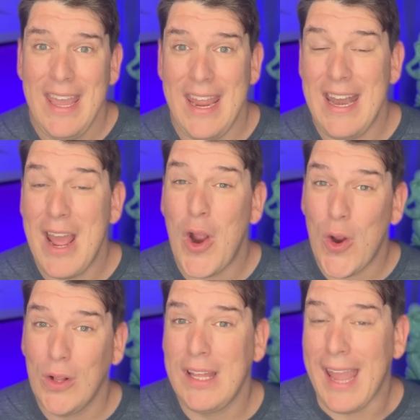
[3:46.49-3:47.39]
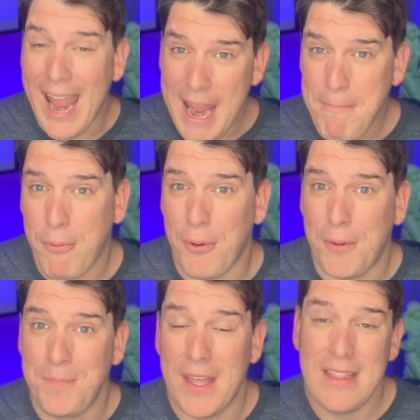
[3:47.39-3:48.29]
in early
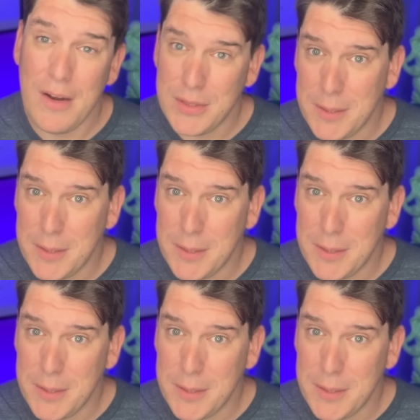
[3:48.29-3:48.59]
April, and then it was